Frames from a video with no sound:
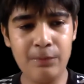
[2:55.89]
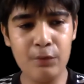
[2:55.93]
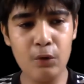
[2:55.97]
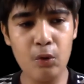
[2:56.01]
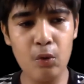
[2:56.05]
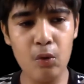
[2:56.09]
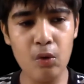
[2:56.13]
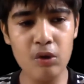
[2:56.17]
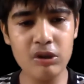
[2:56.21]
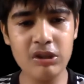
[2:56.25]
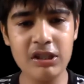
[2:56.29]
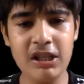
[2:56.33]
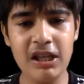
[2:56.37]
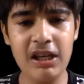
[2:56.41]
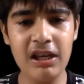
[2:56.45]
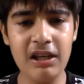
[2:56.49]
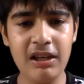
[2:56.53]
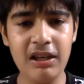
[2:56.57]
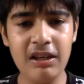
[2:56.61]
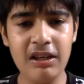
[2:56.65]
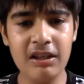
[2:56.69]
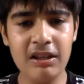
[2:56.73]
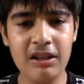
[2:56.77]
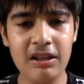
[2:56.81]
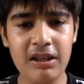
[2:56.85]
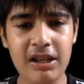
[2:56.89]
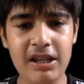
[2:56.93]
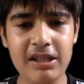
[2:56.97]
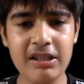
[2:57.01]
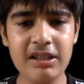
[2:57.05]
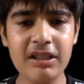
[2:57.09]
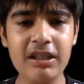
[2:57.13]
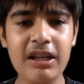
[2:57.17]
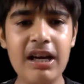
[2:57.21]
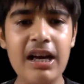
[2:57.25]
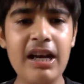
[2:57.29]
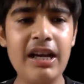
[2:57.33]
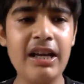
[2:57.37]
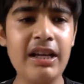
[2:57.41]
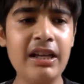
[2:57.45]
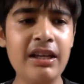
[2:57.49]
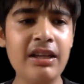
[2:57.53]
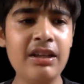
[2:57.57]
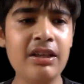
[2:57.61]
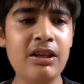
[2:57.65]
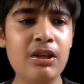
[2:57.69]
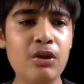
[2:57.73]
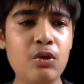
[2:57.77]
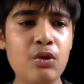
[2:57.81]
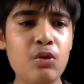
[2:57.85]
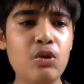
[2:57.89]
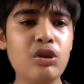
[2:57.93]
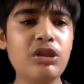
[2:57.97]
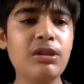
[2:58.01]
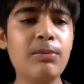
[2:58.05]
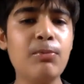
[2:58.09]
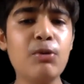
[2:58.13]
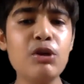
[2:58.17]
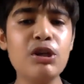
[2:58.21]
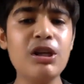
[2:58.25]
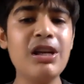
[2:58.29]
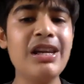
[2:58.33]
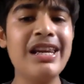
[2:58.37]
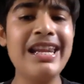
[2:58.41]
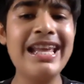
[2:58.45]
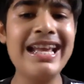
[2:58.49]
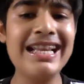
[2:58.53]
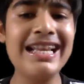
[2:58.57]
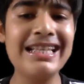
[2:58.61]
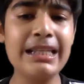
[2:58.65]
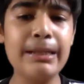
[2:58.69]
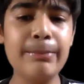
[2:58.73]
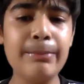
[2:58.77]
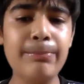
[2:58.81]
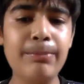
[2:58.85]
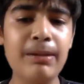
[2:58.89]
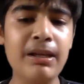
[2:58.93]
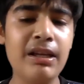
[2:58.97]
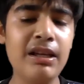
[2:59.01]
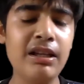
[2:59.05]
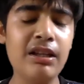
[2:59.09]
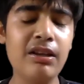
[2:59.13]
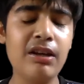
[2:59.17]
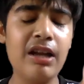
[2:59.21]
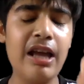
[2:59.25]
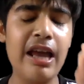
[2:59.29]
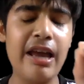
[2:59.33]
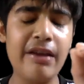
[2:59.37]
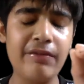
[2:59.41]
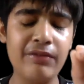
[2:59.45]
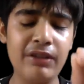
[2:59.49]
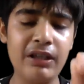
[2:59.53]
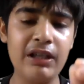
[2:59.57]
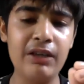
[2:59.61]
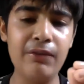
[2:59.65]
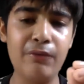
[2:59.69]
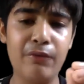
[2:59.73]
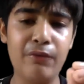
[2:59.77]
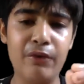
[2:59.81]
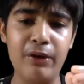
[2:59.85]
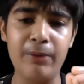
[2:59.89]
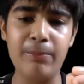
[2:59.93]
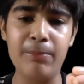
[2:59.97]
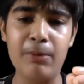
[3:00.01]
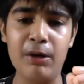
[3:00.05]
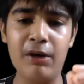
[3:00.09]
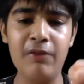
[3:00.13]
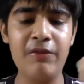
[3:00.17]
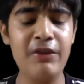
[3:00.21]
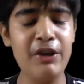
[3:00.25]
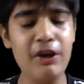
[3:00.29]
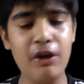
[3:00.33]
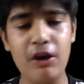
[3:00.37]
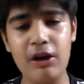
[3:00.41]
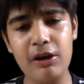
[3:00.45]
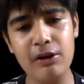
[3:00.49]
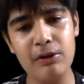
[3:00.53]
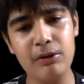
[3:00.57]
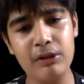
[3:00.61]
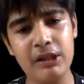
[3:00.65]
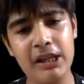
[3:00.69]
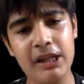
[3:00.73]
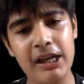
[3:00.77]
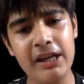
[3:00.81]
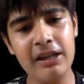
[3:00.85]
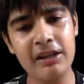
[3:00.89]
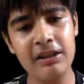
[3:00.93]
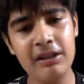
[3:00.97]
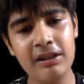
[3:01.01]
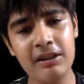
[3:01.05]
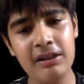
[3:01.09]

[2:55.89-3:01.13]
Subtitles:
Ozil is a guy who's the most lazy player ever in football. We all know that.